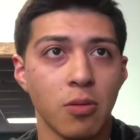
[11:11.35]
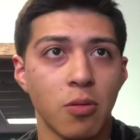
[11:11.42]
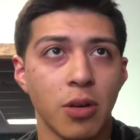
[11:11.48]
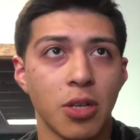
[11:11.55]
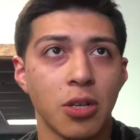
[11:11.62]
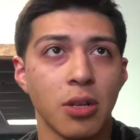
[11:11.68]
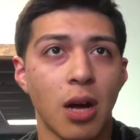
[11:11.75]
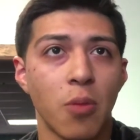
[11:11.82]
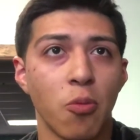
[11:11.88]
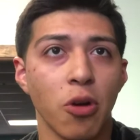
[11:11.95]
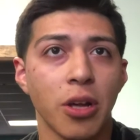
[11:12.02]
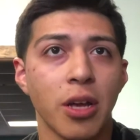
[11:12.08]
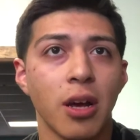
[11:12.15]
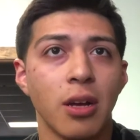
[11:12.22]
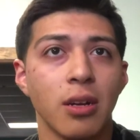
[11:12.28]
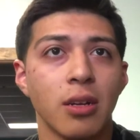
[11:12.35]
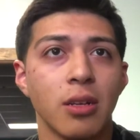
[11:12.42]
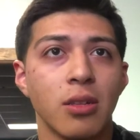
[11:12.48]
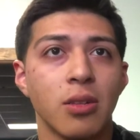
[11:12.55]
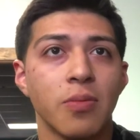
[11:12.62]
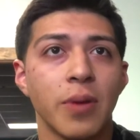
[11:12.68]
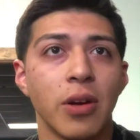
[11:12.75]
which I'm working on a
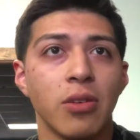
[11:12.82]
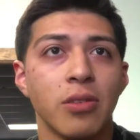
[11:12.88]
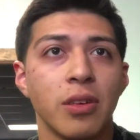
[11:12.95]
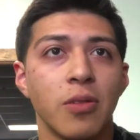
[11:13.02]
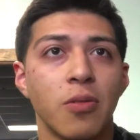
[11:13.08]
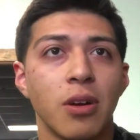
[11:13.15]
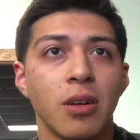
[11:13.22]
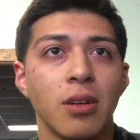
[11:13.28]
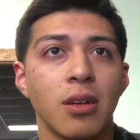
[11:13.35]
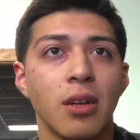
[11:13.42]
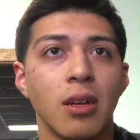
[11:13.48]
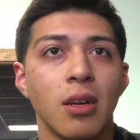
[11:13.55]
conspiracy one.